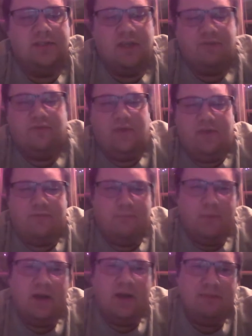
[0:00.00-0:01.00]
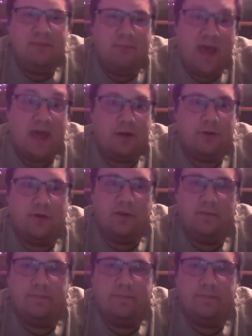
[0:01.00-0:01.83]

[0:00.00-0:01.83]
if money mattered,